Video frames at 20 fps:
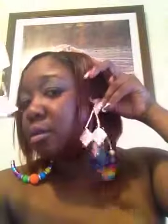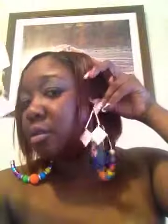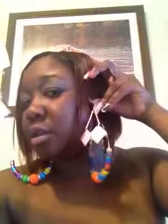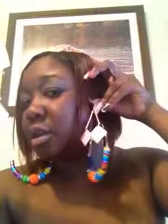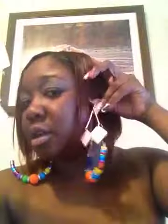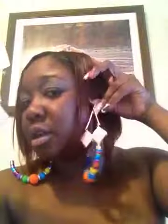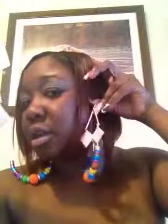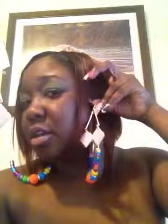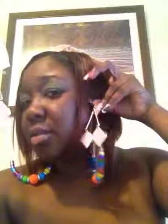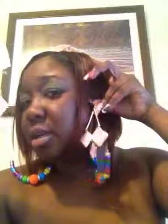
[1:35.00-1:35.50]

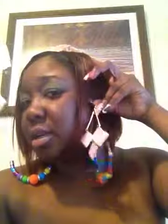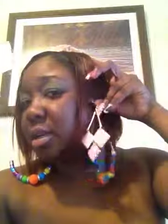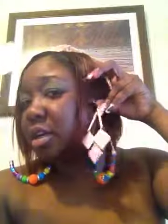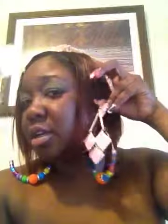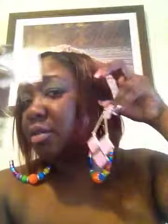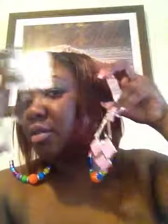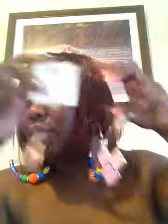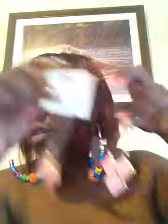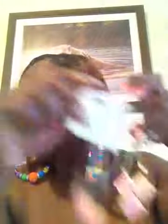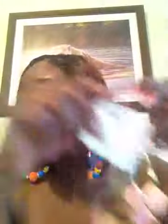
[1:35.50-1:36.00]
they're going to be
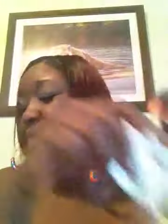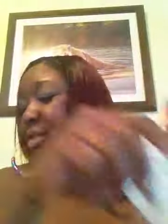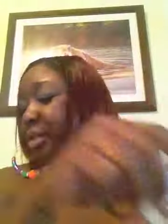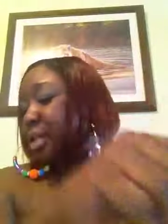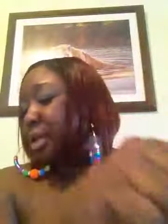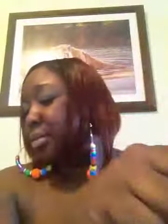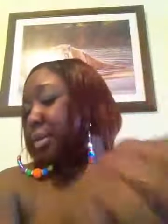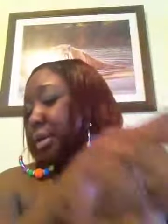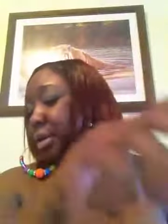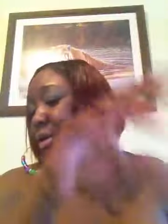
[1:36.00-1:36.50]
cute for the
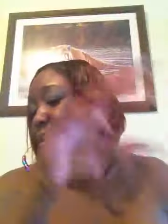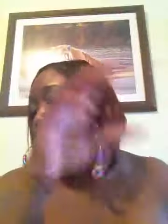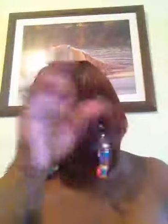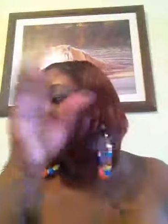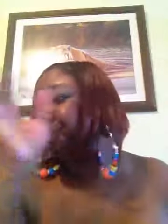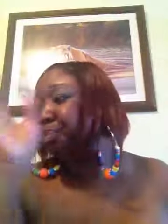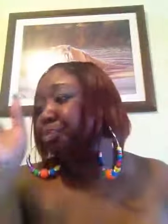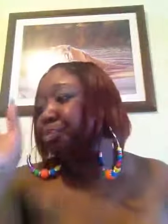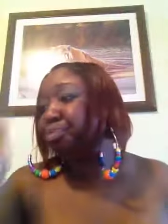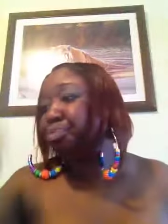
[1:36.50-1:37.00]
summer.
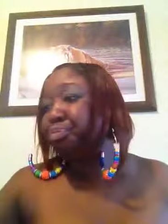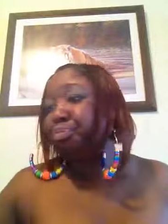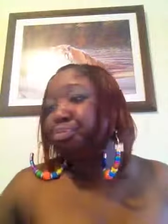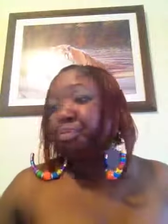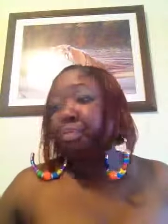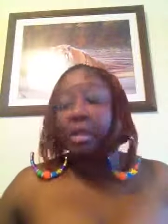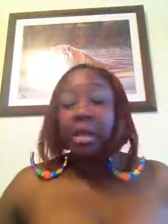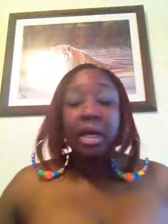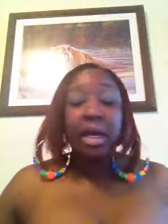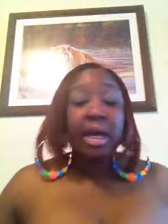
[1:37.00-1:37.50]

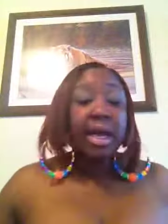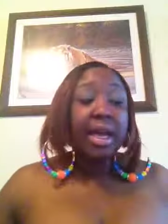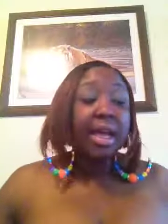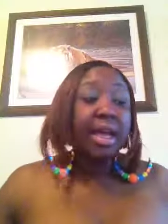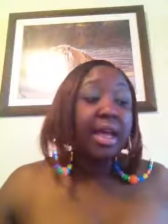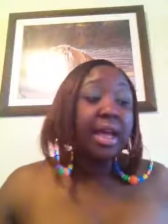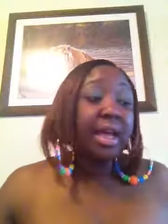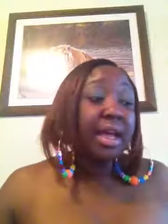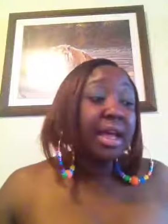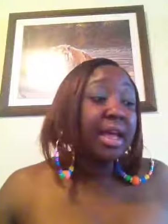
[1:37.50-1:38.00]

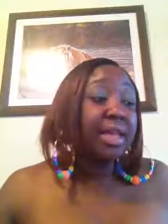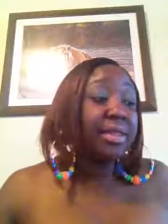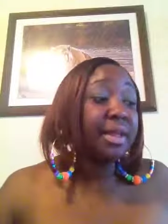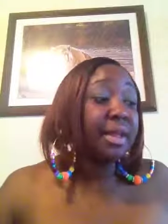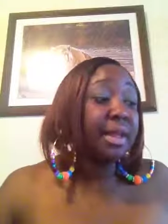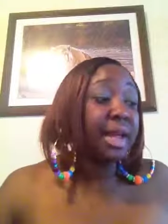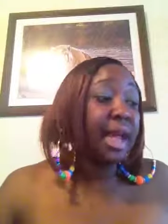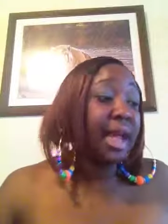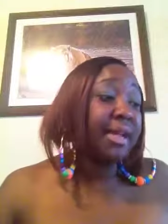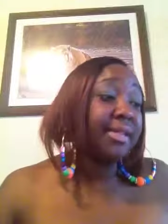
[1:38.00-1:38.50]
And
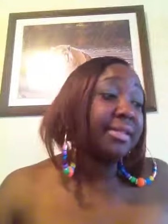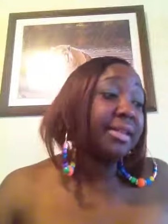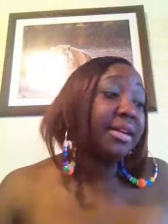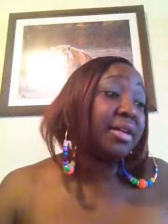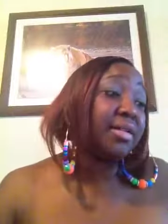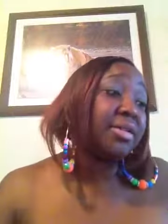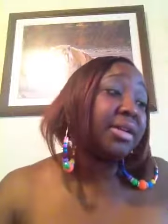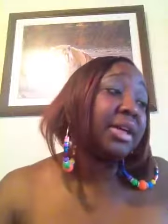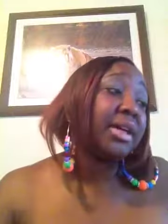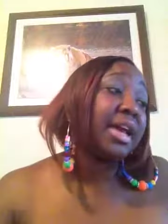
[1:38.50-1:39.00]
the icing
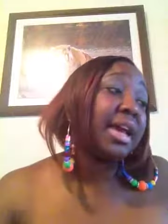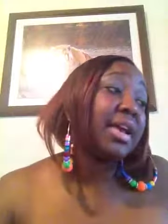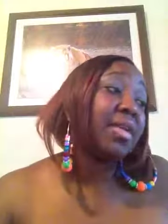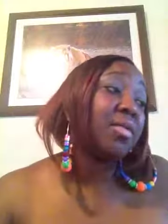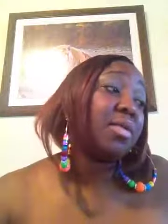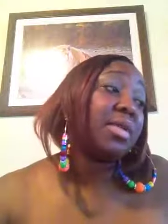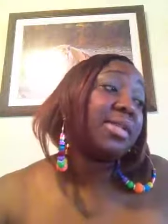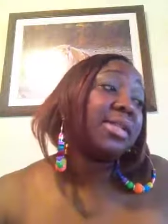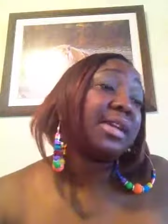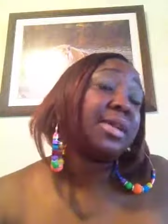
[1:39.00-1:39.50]
on the cake
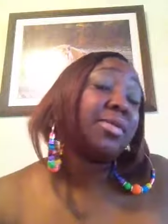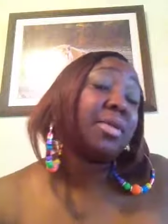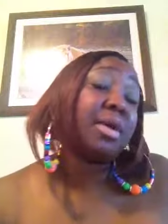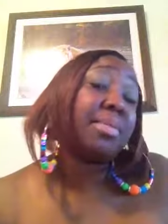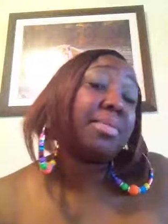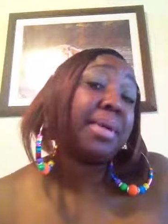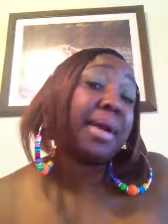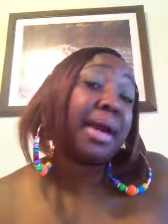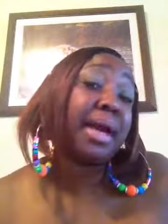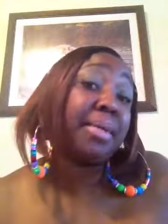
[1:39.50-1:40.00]
was the
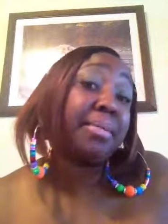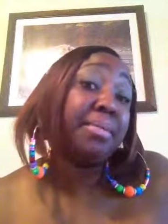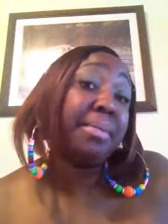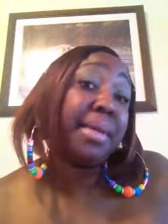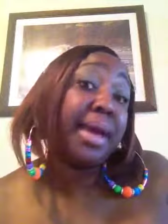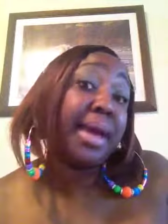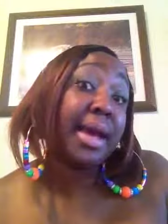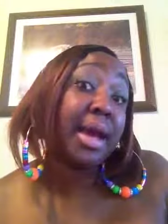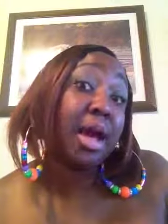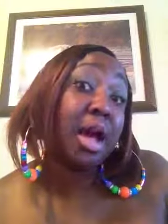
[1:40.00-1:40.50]
Rebecca
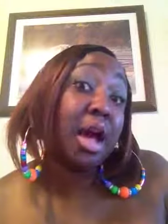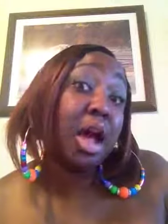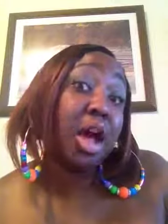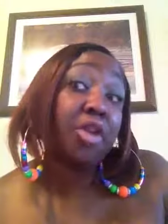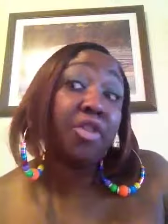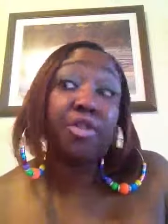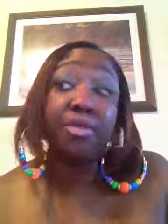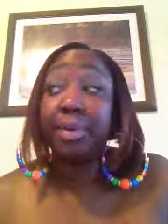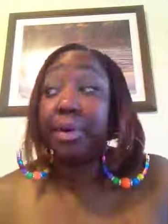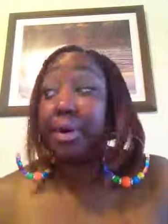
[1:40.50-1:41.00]

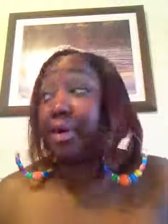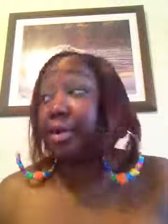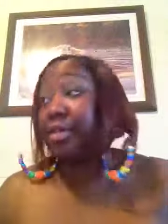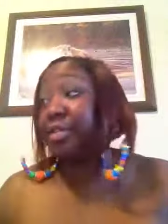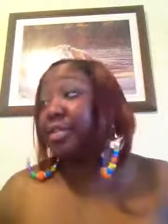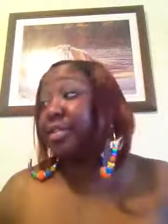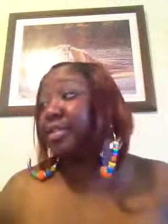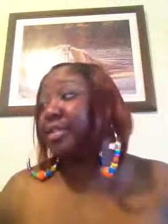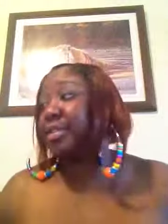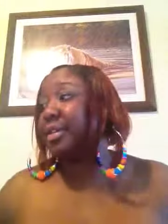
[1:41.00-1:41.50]
Minkoff
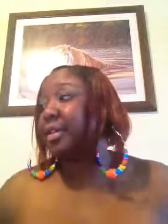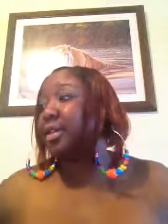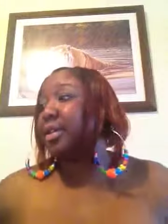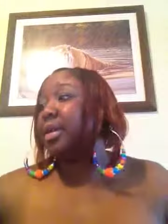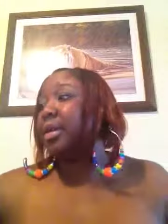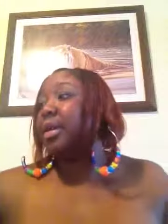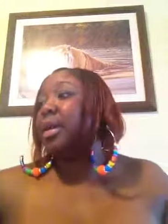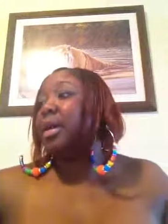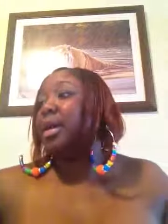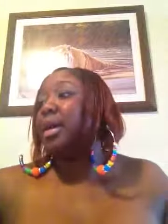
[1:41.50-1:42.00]
purse.
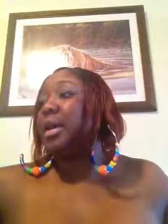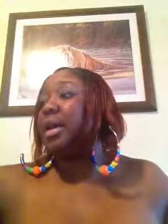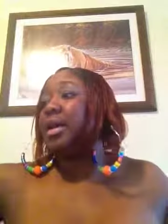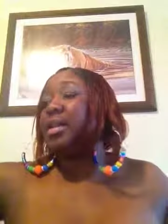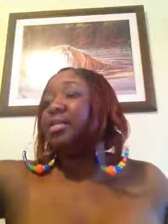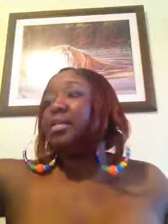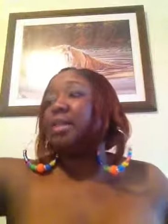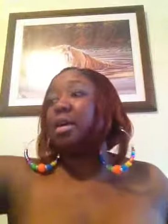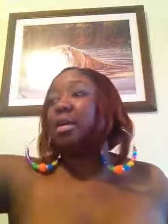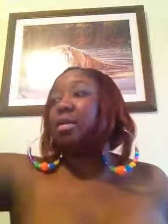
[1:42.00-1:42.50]
And
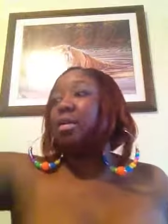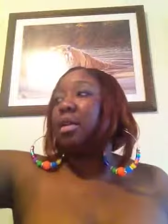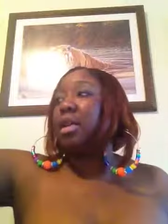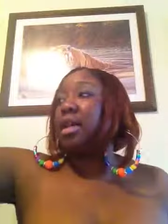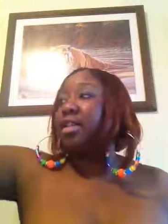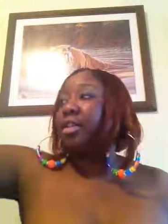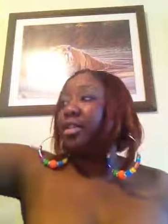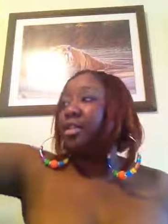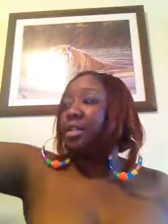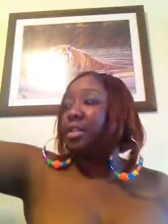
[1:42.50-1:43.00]
it's all
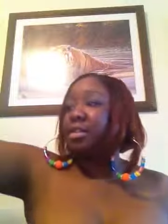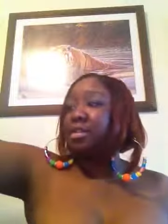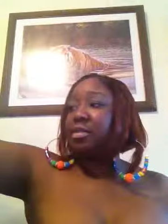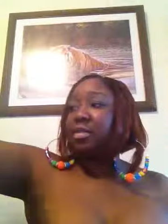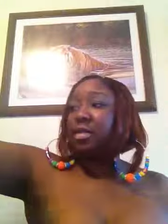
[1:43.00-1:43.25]
leather. It's